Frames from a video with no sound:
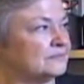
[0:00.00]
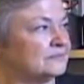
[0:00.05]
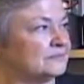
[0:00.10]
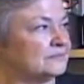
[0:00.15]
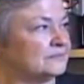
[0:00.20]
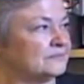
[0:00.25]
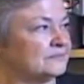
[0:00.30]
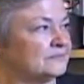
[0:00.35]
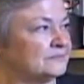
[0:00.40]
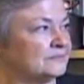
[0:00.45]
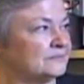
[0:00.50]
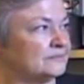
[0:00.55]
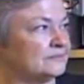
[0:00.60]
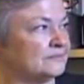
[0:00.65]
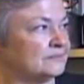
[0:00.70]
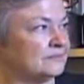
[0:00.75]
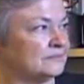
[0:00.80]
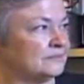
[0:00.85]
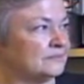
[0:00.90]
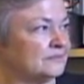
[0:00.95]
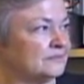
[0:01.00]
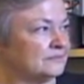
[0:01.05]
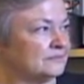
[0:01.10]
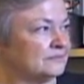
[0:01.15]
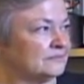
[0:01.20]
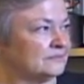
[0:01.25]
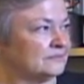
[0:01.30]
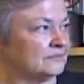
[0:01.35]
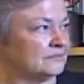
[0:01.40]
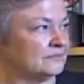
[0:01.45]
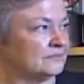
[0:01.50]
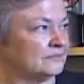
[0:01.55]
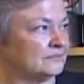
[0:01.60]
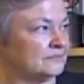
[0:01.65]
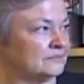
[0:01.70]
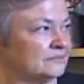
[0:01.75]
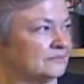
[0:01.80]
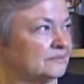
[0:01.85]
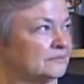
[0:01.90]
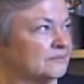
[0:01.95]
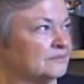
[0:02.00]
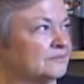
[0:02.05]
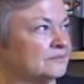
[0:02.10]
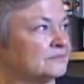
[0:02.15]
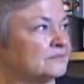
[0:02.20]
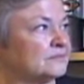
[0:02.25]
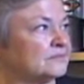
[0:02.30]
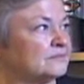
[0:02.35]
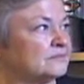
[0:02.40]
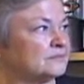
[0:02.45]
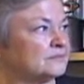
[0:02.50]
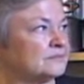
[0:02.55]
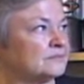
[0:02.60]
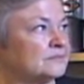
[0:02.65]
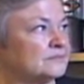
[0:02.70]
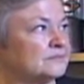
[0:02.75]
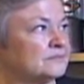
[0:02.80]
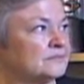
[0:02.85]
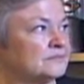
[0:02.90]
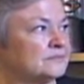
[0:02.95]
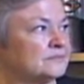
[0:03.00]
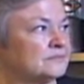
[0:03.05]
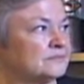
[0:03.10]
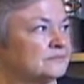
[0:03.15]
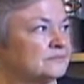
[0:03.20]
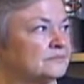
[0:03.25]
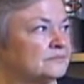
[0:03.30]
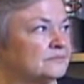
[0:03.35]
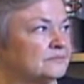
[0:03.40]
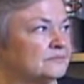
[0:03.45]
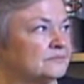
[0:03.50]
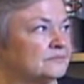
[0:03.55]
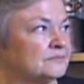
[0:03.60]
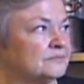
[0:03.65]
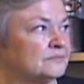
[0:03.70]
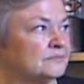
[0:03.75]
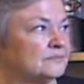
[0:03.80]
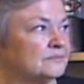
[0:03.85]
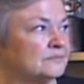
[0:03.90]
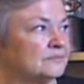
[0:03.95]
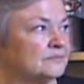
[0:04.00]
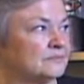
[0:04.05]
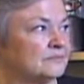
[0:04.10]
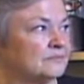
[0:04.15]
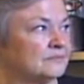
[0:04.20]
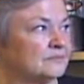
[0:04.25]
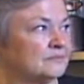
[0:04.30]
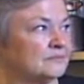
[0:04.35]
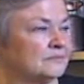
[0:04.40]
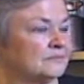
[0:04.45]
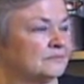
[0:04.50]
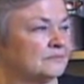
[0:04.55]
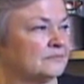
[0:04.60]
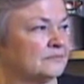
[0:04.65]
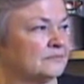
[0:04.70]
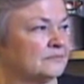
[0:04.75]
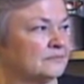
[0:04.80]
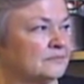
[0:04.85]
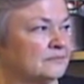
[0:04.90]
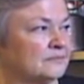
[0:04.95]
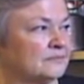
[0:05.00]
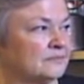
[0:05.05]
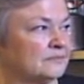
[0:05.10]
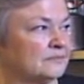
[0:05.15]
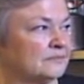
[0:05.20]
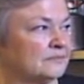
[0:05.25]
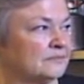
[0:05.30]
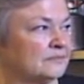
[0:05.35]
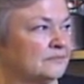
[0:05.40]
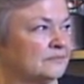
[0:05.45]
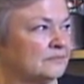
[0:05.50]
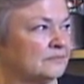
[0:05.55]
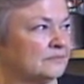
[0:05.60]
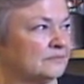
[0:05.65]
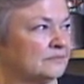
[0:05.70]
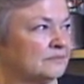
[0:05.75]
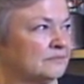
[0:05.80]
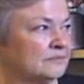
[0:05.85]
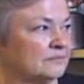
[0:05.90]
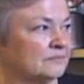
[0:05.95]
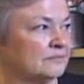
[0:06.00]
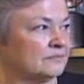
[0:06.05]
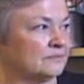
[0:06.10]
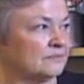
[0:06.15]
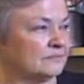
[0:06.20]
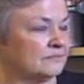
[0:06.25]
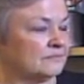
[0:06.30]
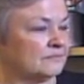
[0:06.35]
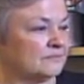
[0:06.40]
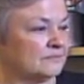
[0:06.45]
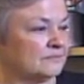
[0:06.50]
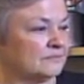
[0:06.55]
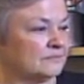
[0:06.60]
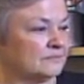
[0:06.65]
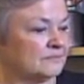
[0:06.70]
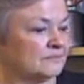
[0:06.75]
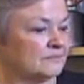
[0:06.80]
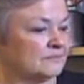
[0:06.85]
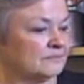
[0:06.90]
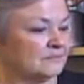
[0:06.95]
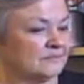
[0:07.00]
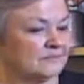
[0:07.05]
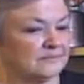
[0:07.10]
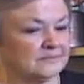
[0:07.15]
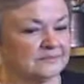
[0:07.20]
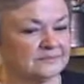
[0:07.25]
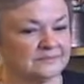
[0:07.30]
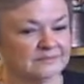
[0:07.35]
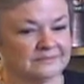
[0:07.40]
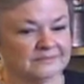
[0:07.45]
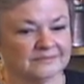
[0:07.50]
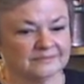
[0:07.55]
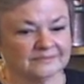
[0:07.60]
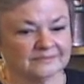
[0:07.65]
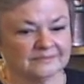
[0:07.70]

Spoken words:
The person shown says nothing.